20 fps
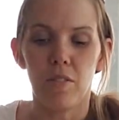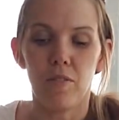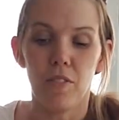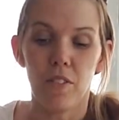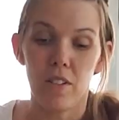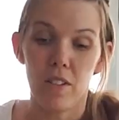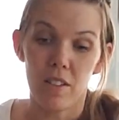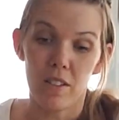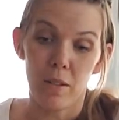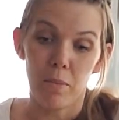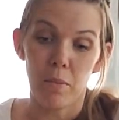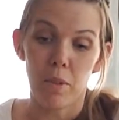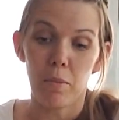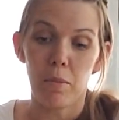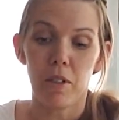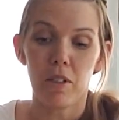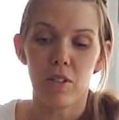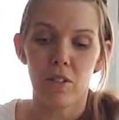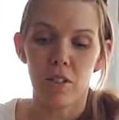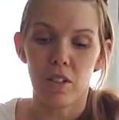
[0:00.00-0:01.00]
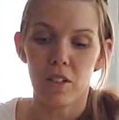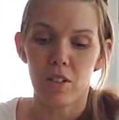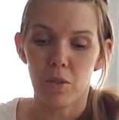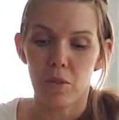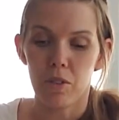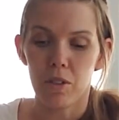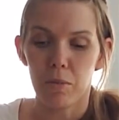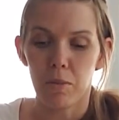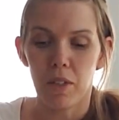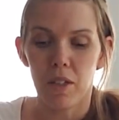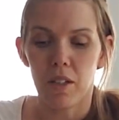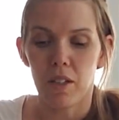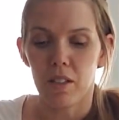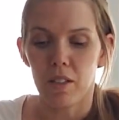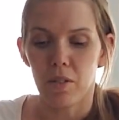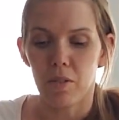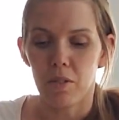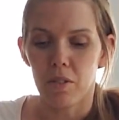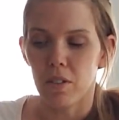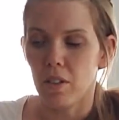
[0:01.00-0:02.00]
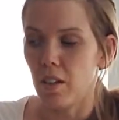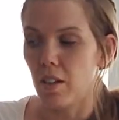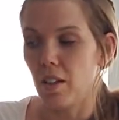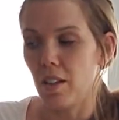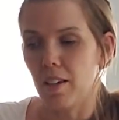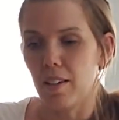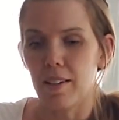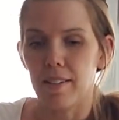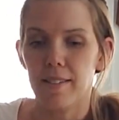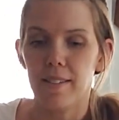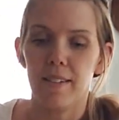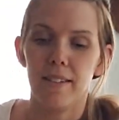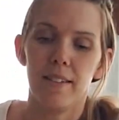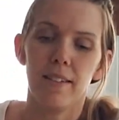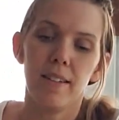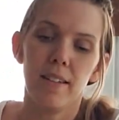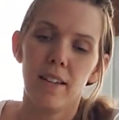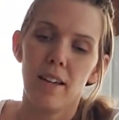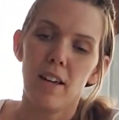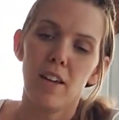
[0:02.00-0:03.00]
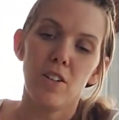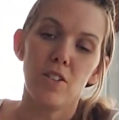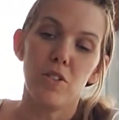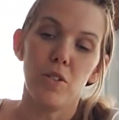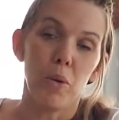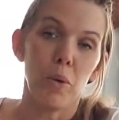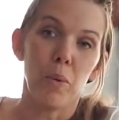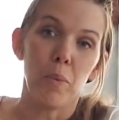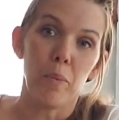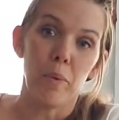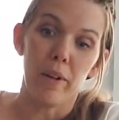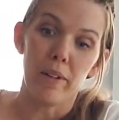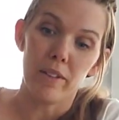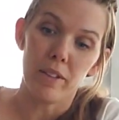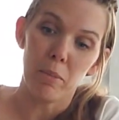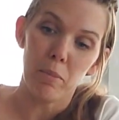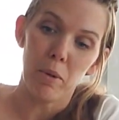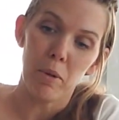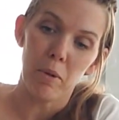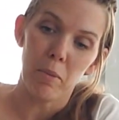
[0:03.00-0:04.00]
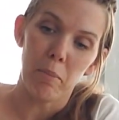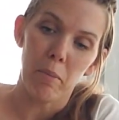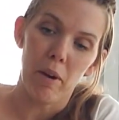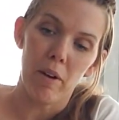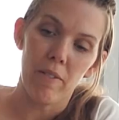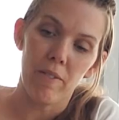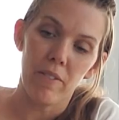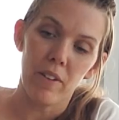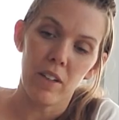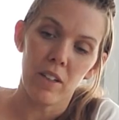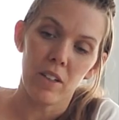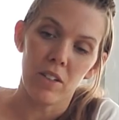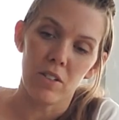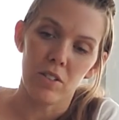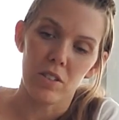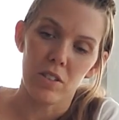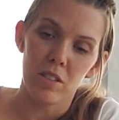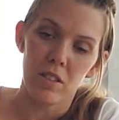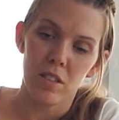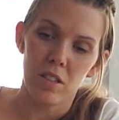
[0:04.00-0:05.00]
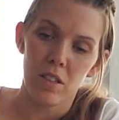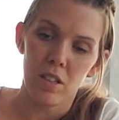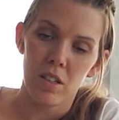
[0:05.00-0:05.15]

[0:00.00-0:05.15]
For this, I'm going to be turning it towards me because I really, like I said, don't want to burn my fingers.